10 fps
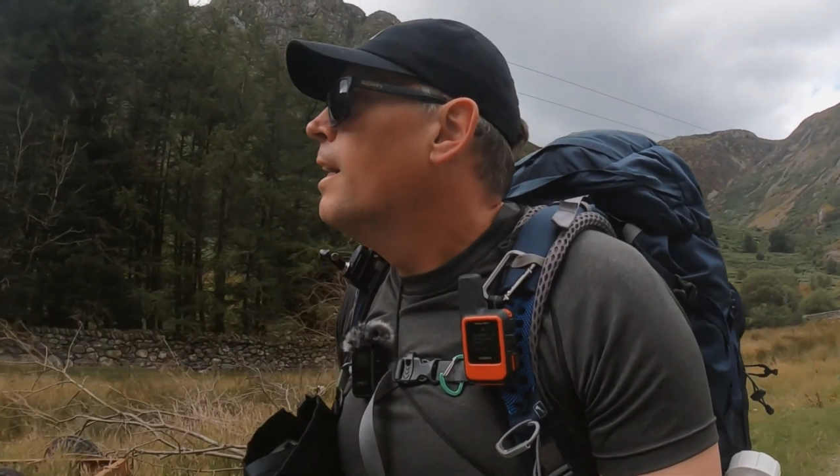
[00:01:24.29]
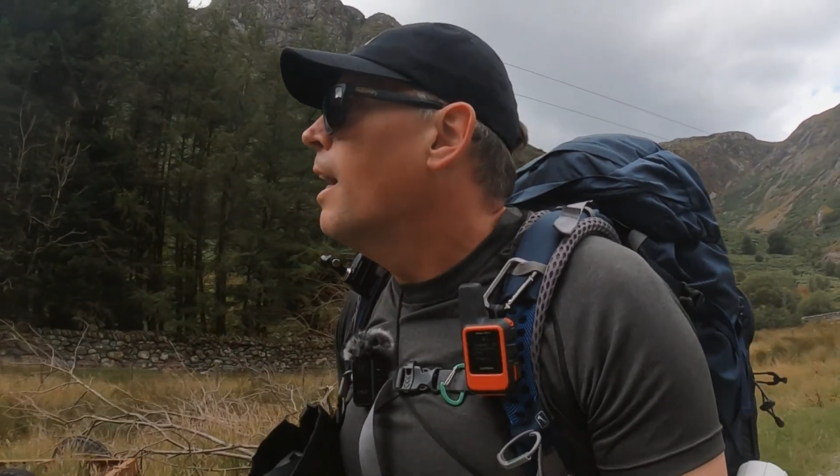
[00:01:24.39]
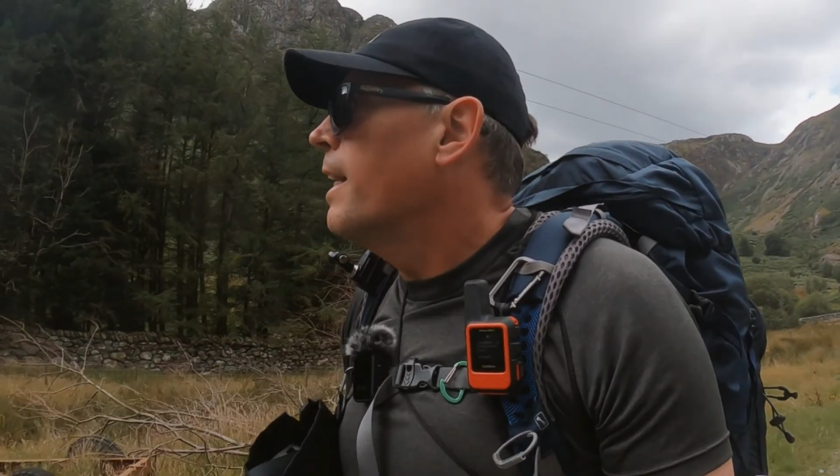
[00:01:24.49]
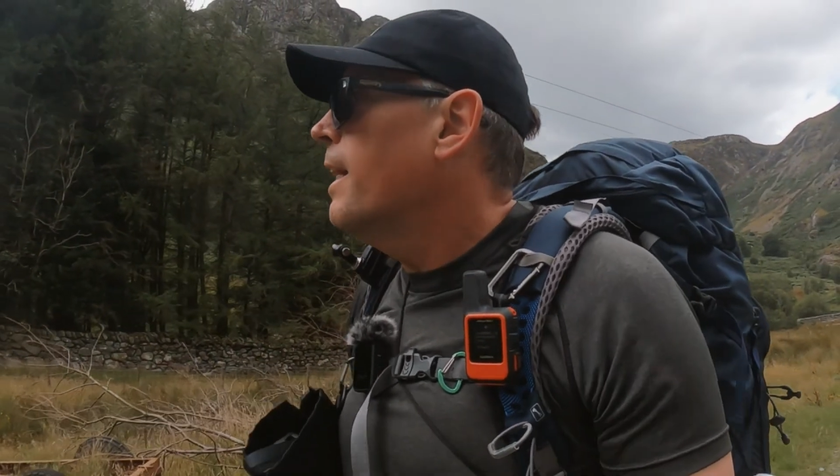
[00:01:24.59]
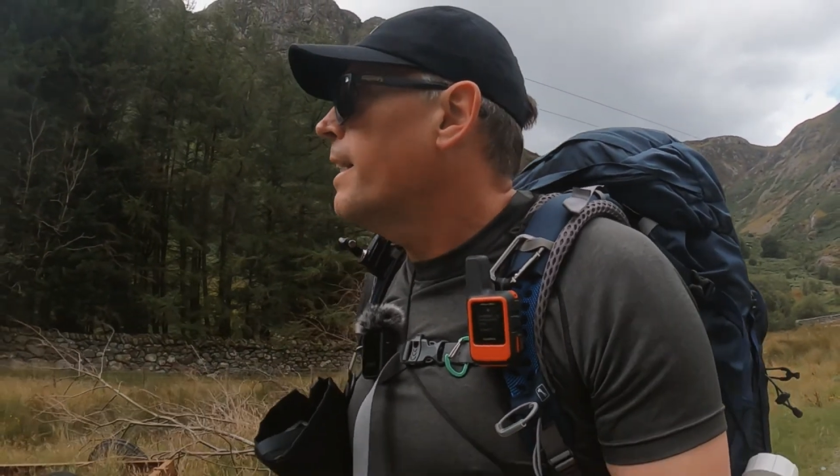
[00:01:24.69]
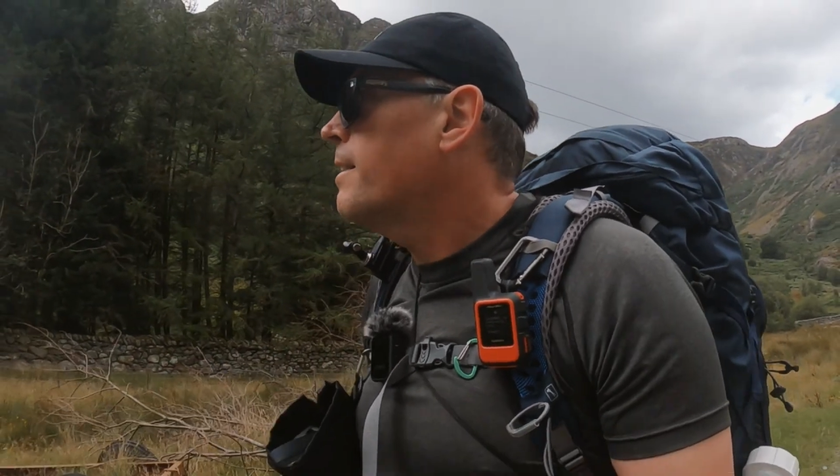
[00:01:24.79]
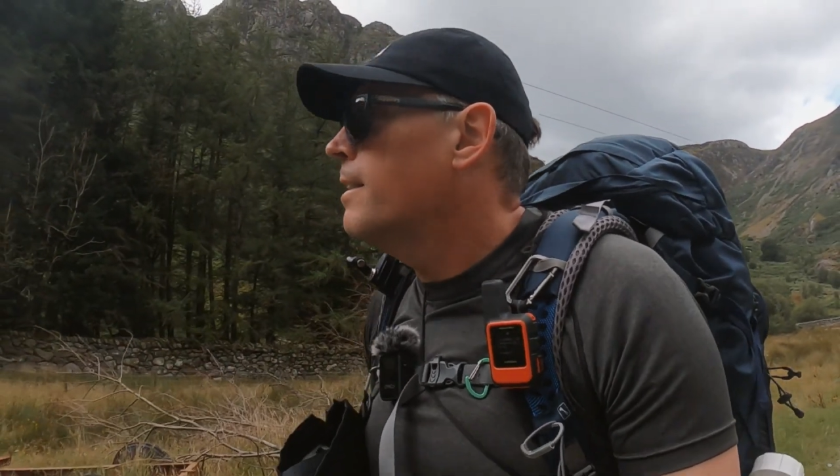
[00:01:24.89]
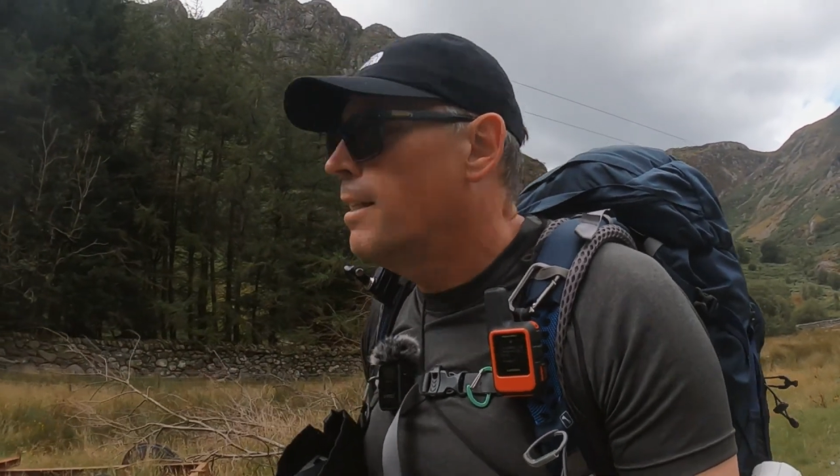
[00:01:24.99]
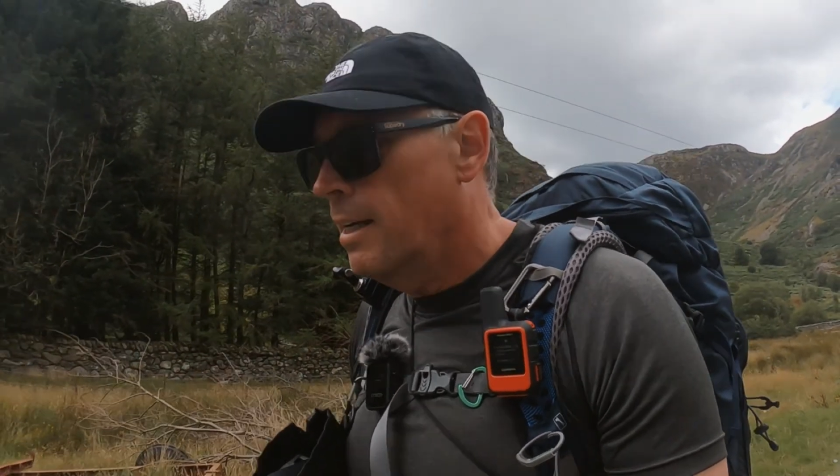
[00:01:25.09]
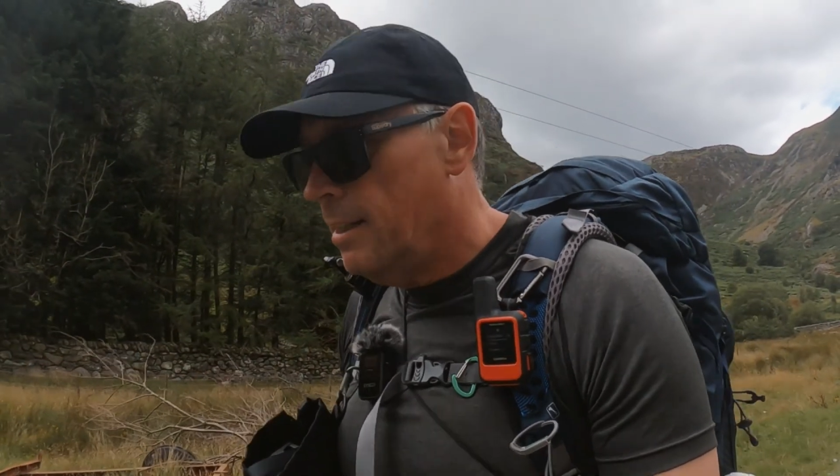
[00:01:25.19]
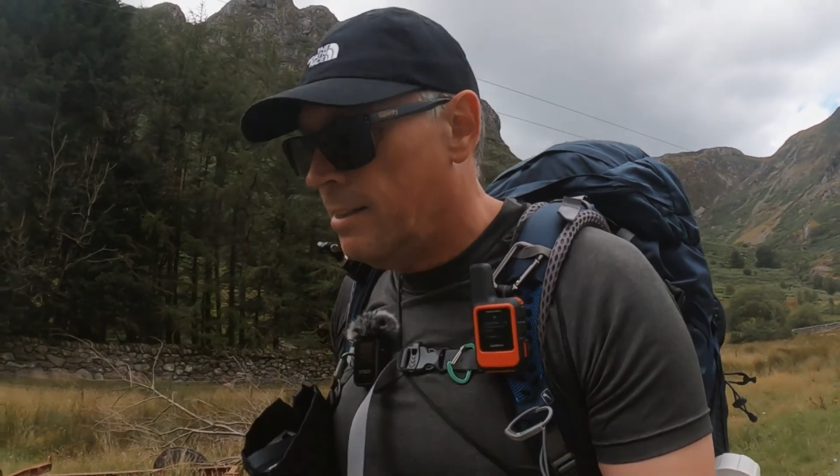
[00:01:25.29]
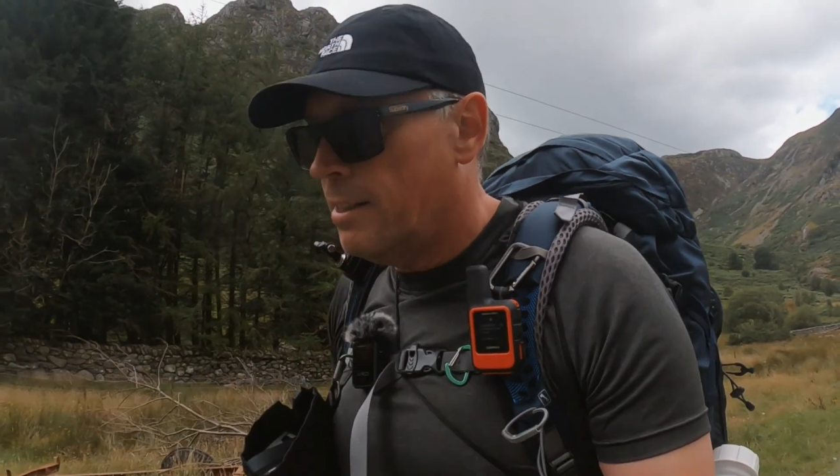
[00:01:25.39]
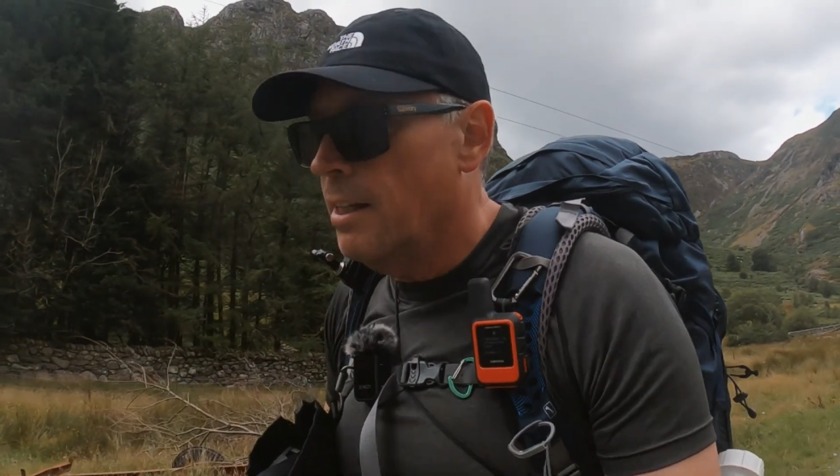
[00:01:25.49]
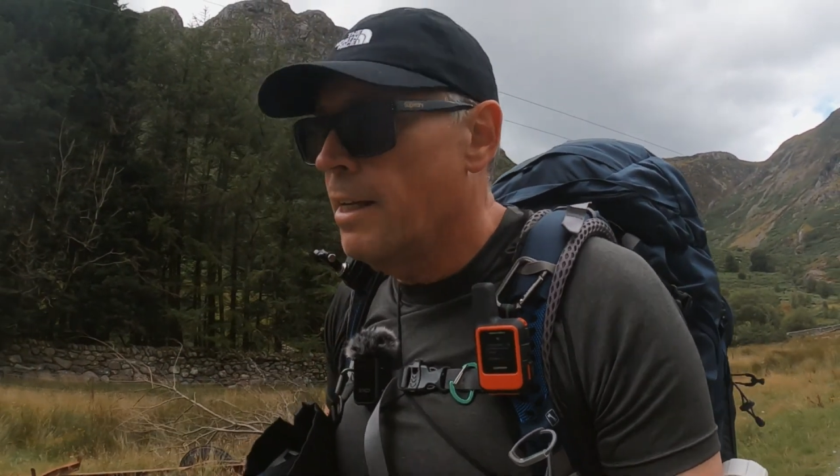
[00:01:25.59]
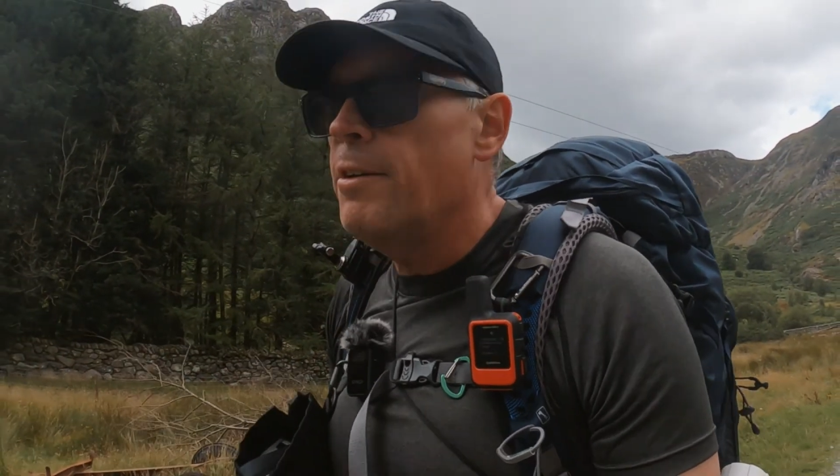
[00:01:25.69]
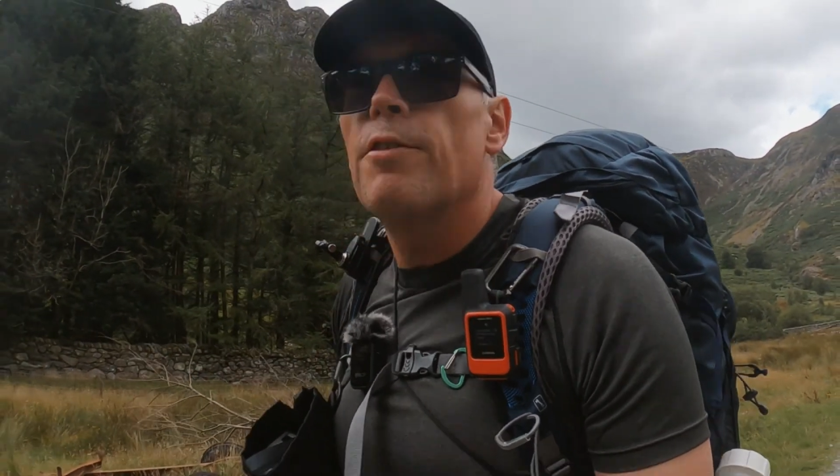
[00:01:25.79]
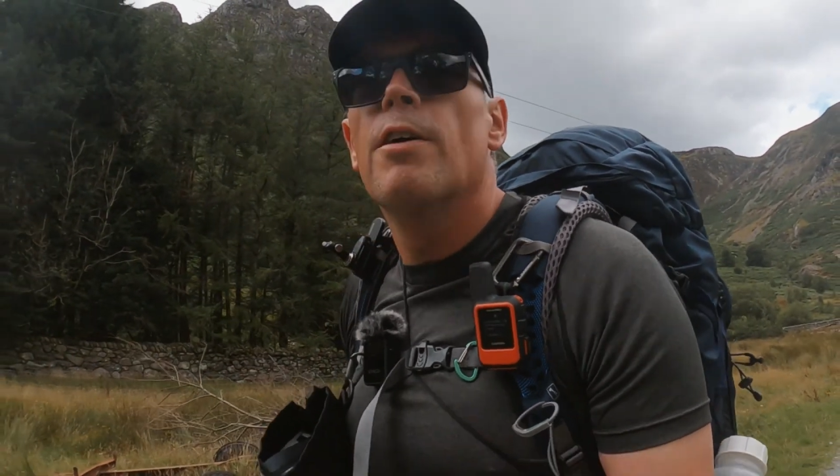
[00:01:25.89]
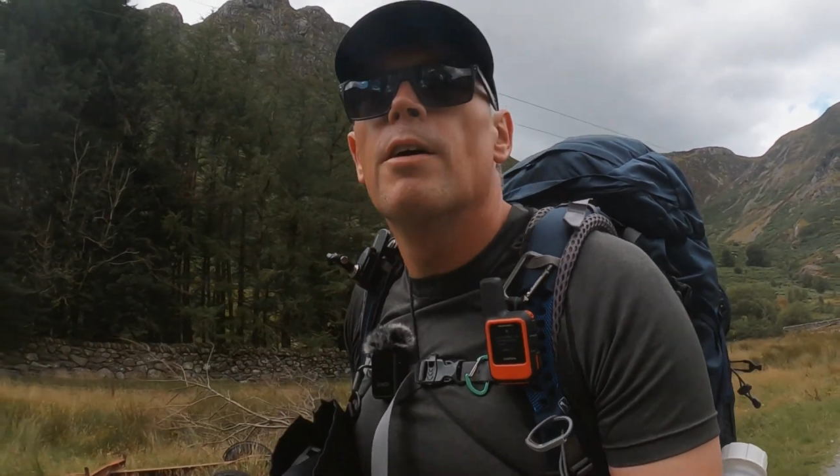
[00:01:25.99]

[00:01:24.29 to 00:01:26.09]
I elected to leave